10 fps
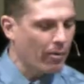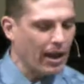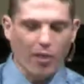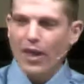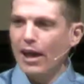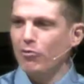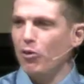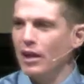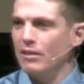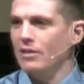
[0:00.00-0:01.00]
Now,
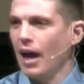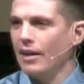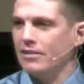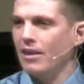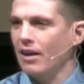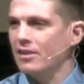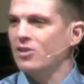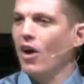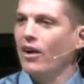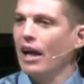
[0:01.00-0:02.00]
thankfully, Titus cut a
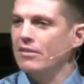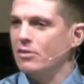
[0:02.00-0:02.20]
song out,